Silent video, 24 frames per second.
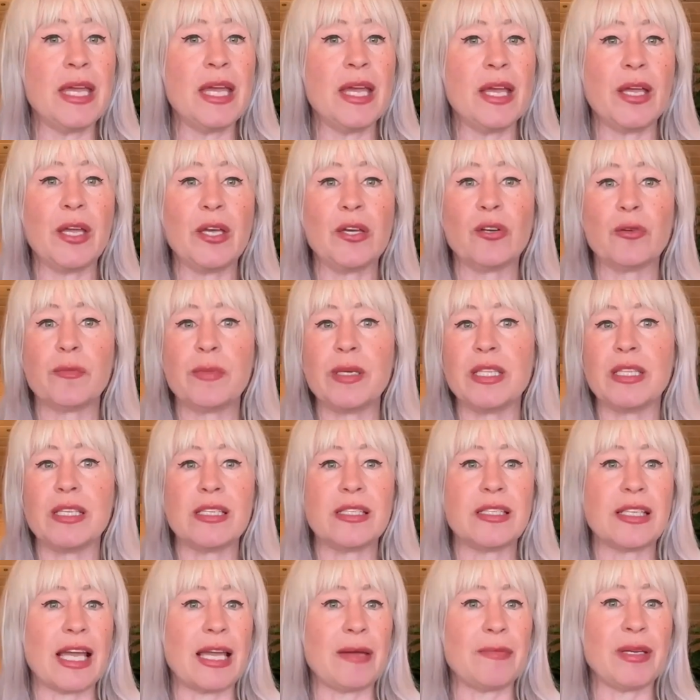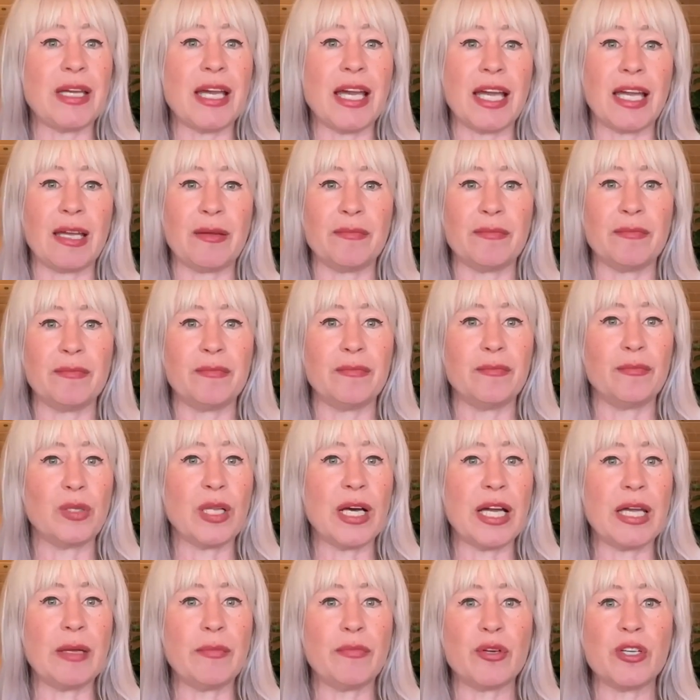it'll be the same game.
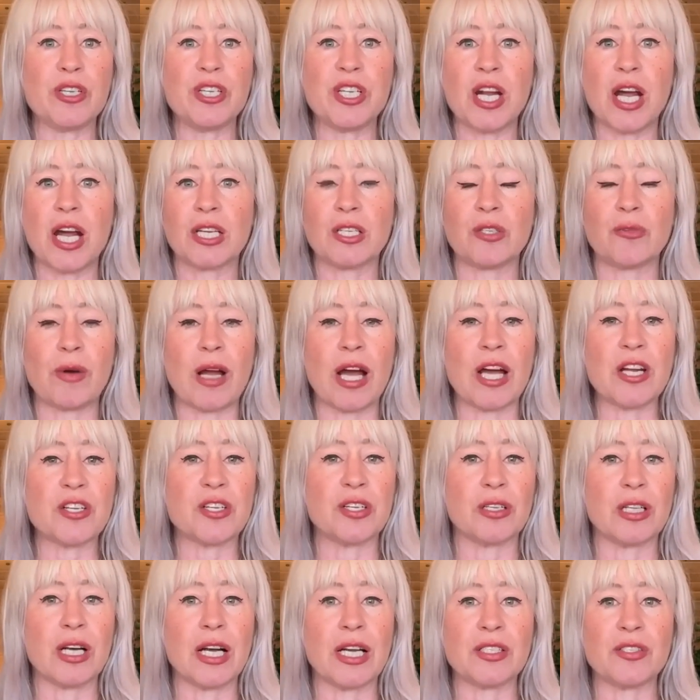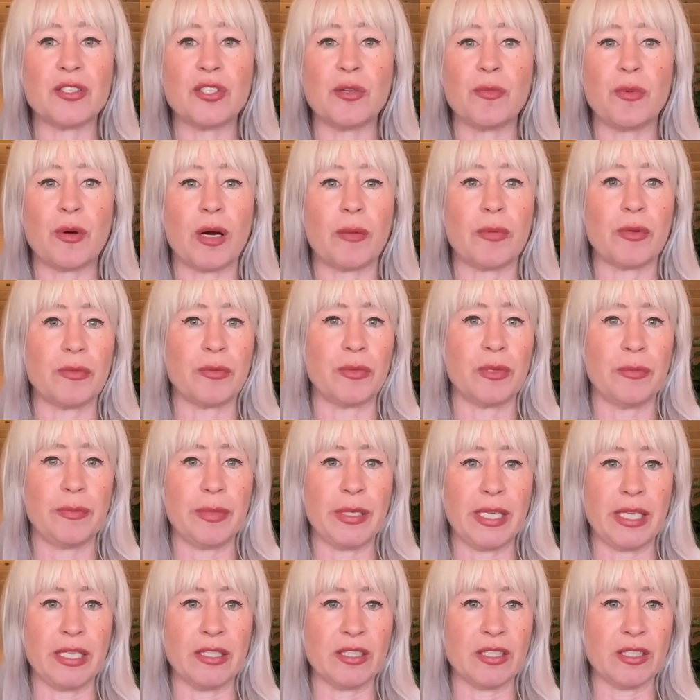Blame, project, rationalize, new problem
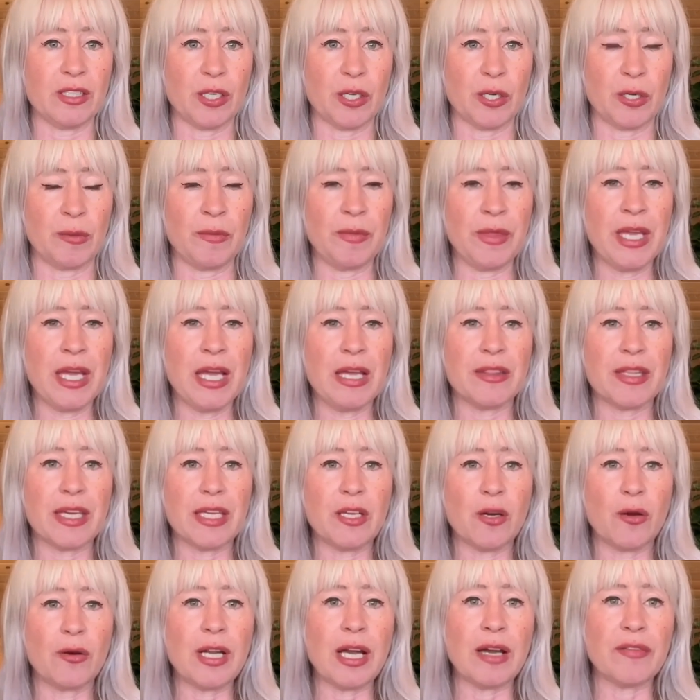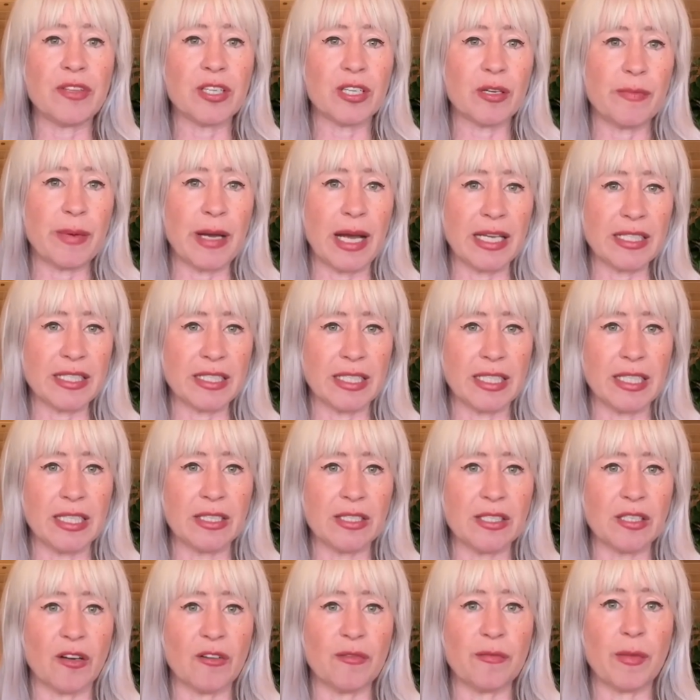repeats. So they don't have the capacity to
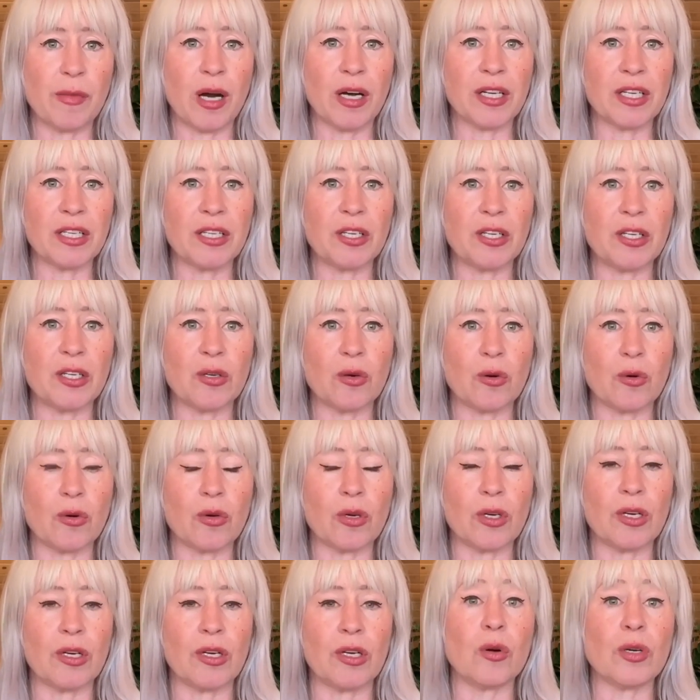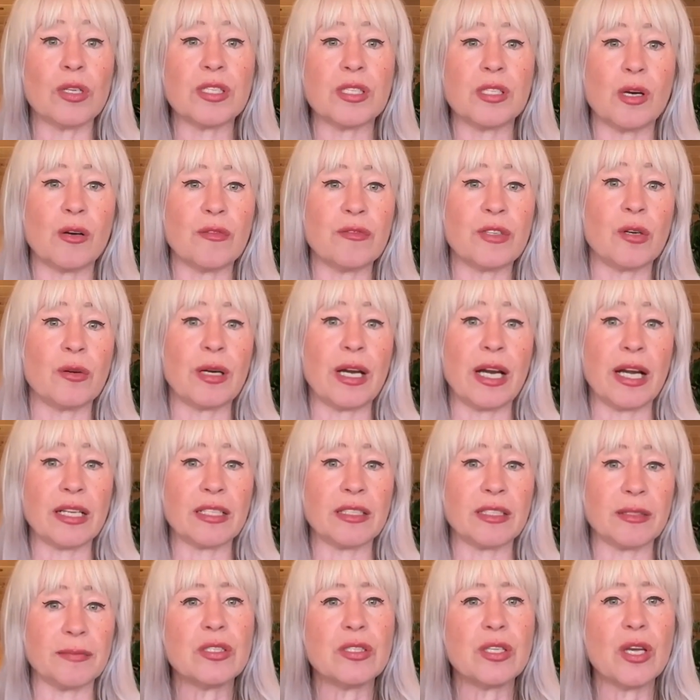self-monitor or
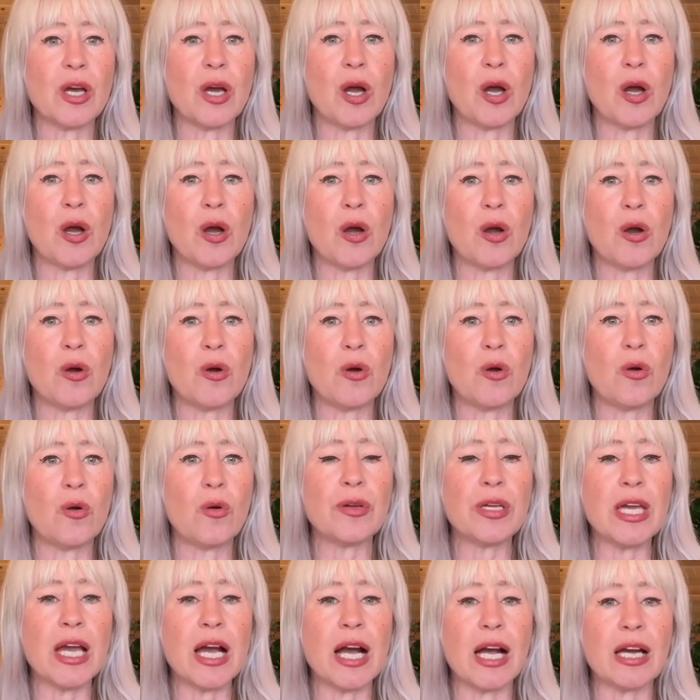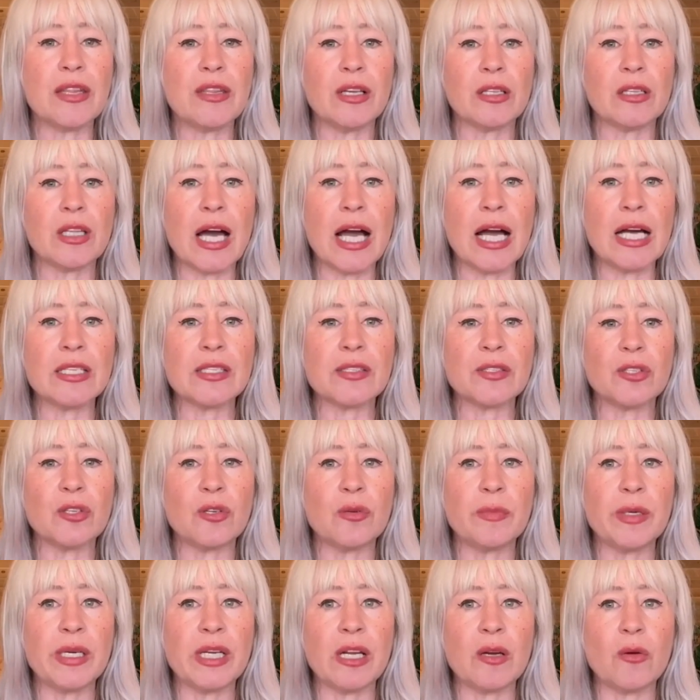self-correct. So yeah, the last
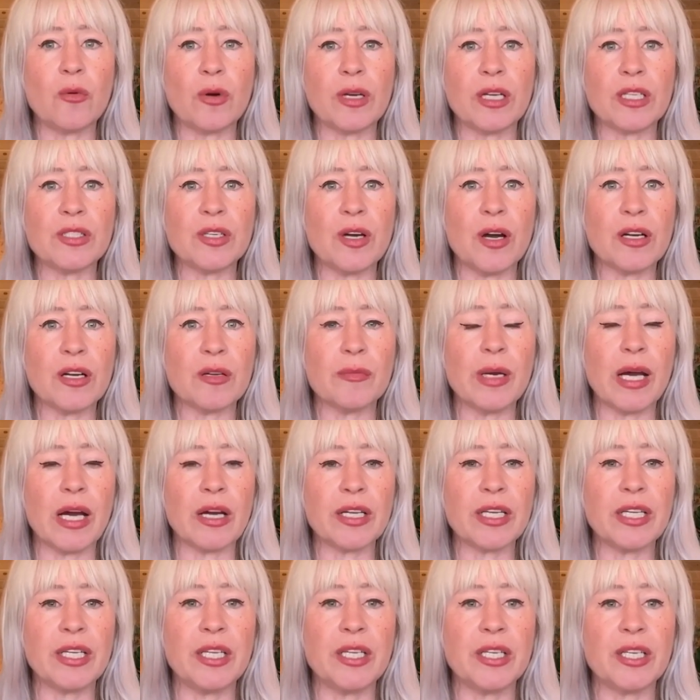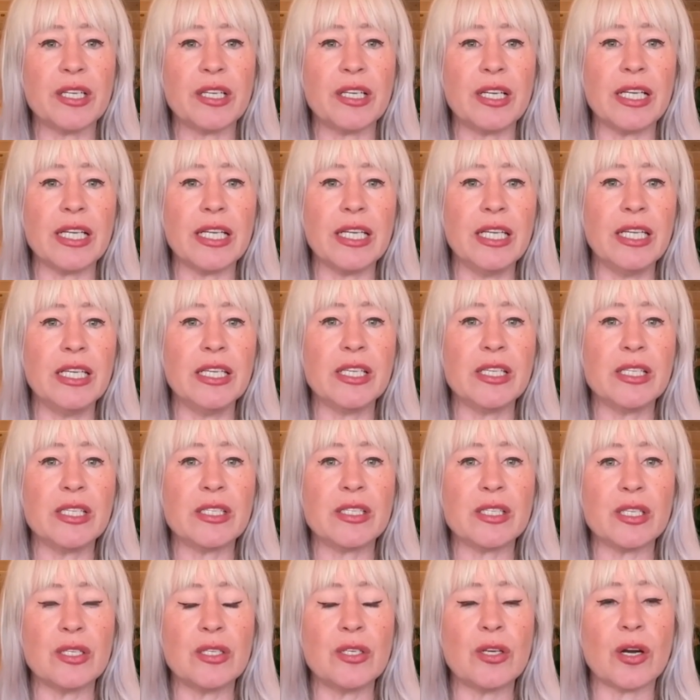little bit I want to talk about here
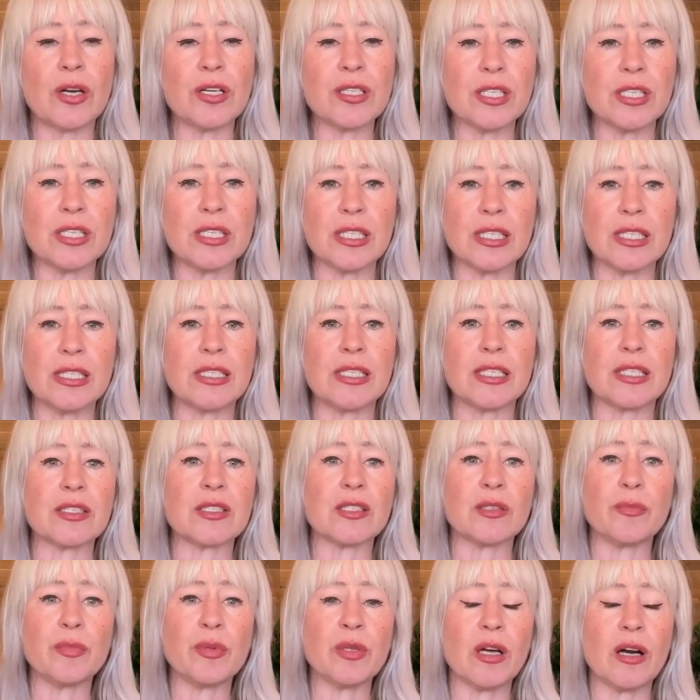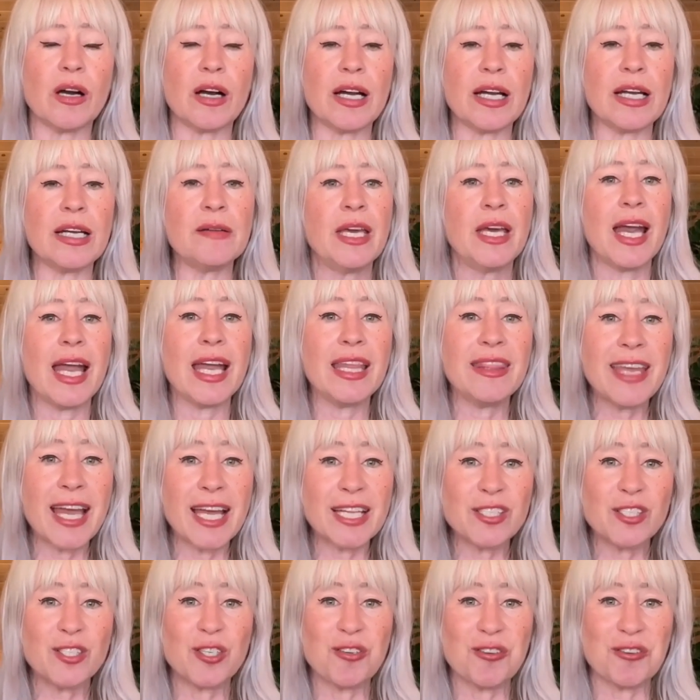is narcissistic supply, and
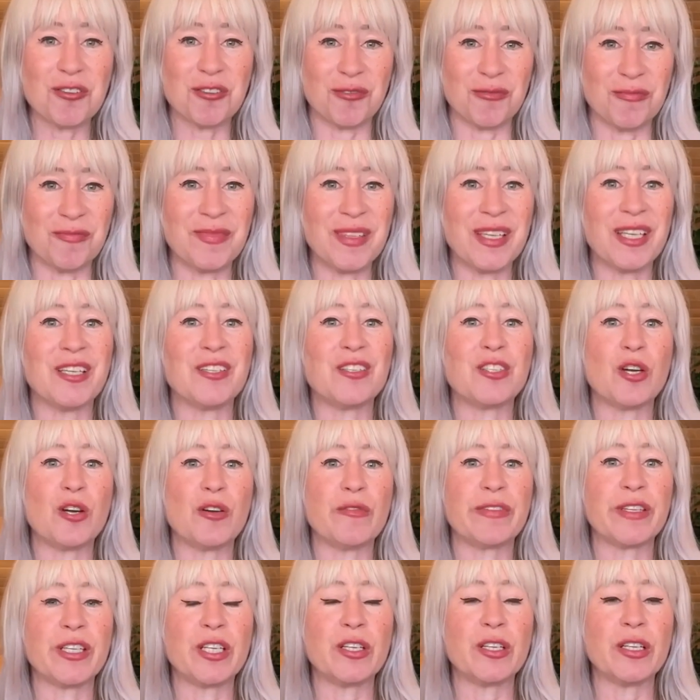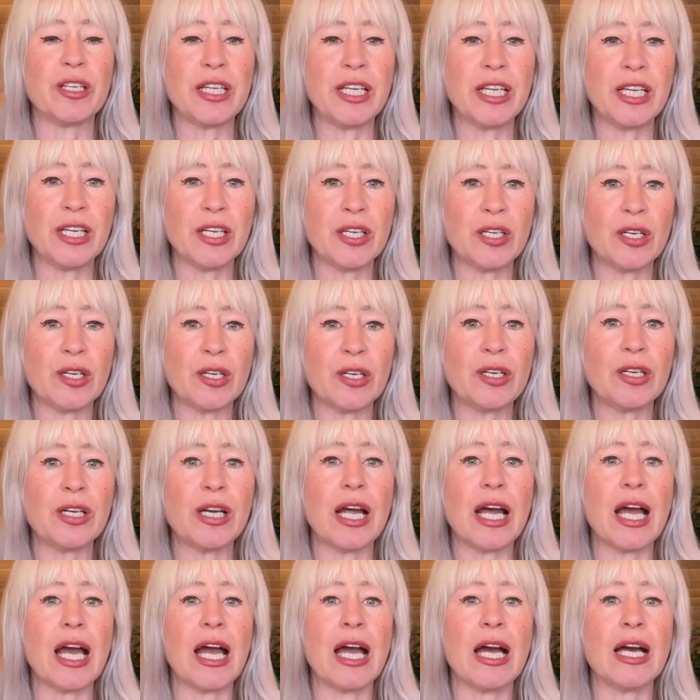that's you. So if you're
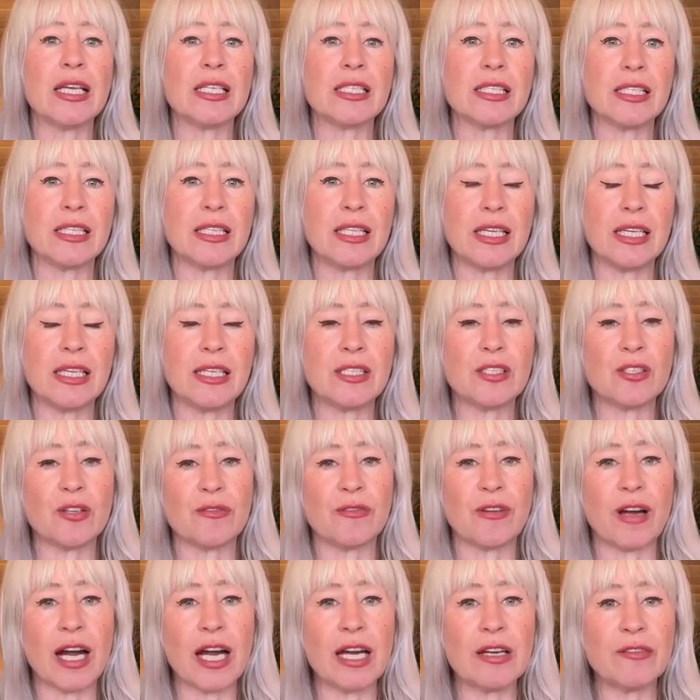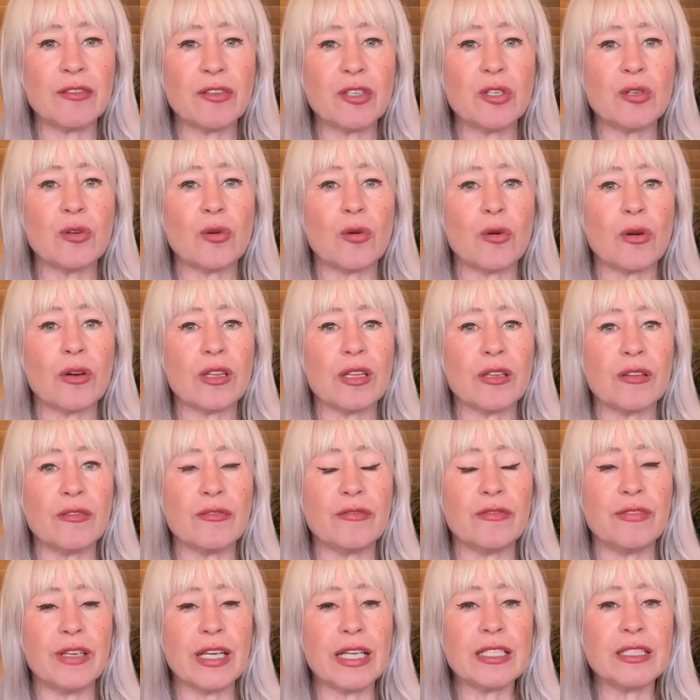here as the survivor or the
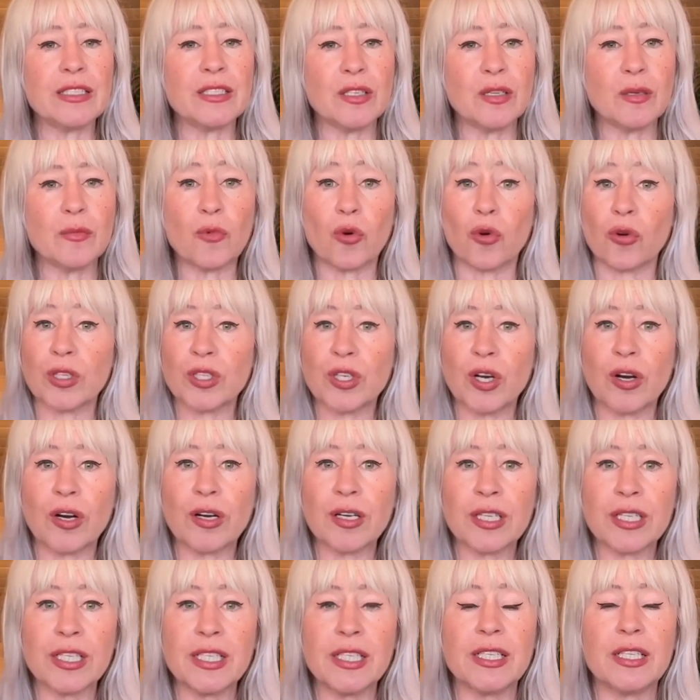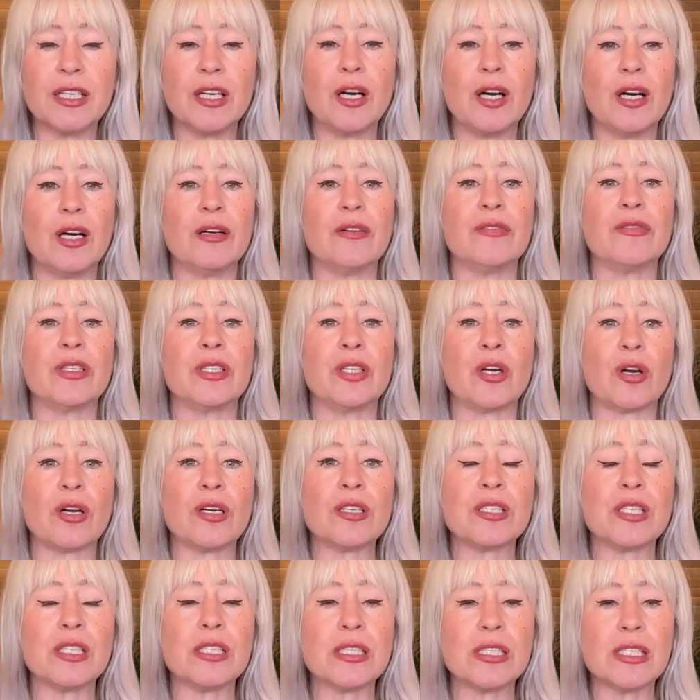victim or target of a
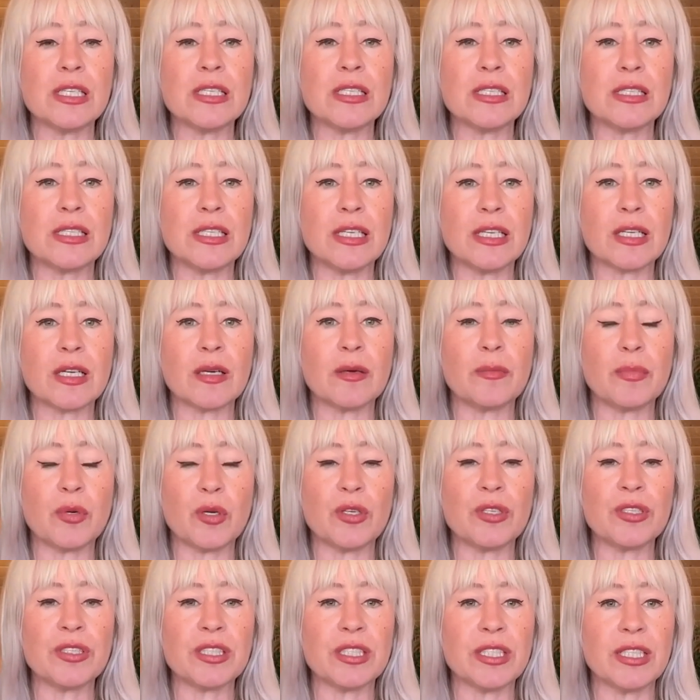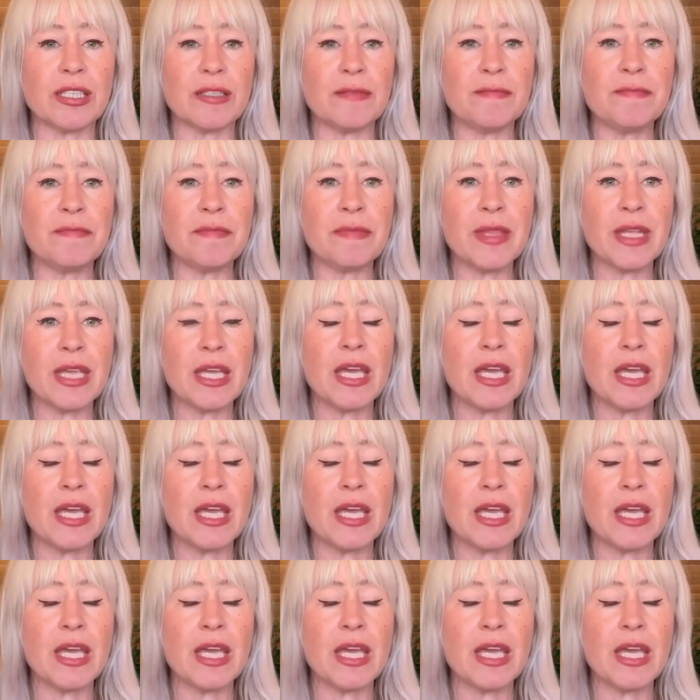narcissistic person,